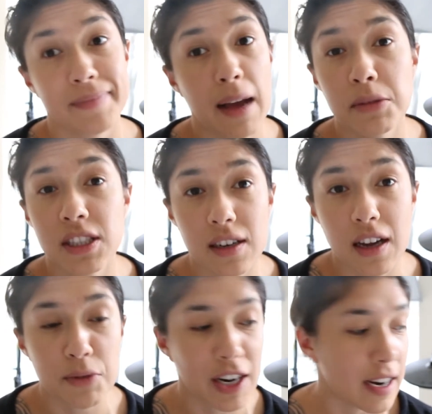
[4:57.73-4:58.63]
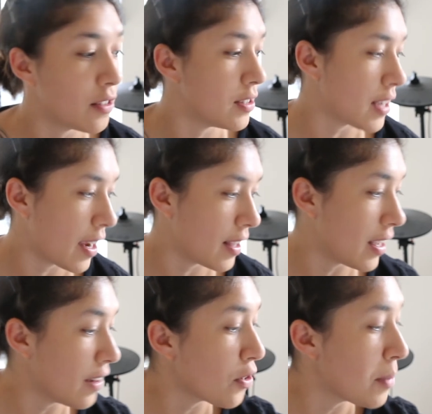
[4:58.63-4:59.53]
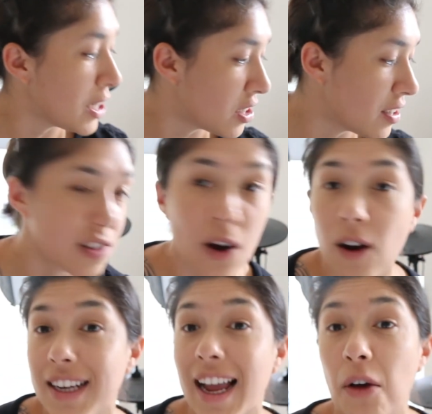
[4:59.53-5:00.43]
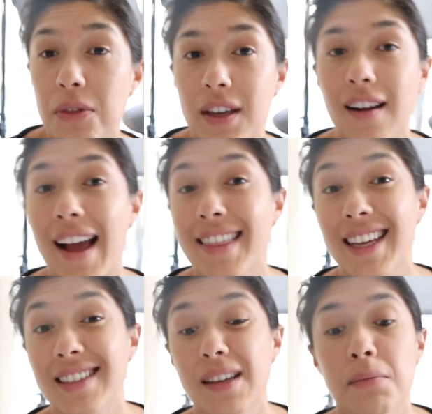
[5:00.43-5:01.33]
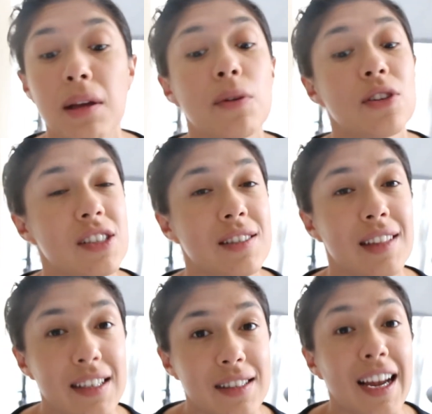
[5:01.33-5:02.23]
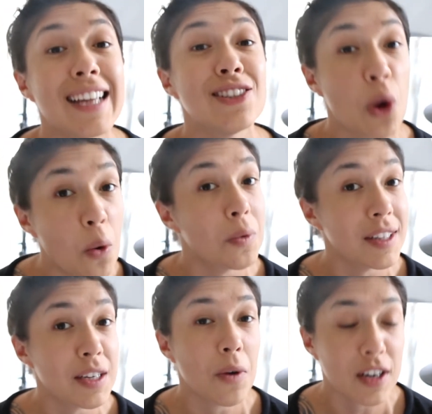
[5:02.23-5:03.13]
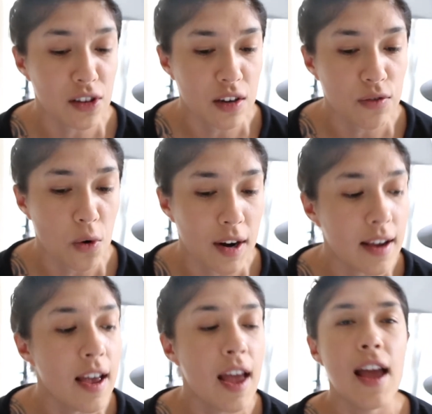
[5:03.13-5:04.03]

I'm just gonna come right out and say it. The information is already out there. I think some people are just lazy and don't really wanna look for it.